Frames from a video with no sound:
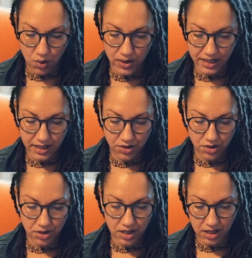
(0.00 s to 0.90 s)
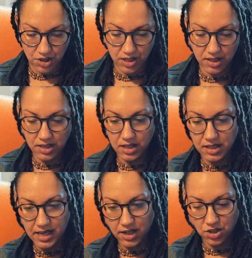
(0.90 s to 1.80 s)
Quick introduction. So
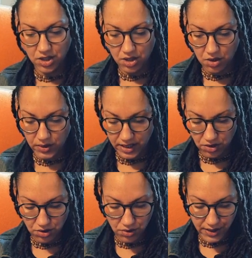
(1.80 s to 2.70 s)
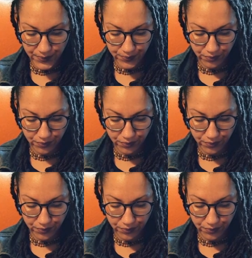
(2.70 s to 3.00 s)
let's actually go into it.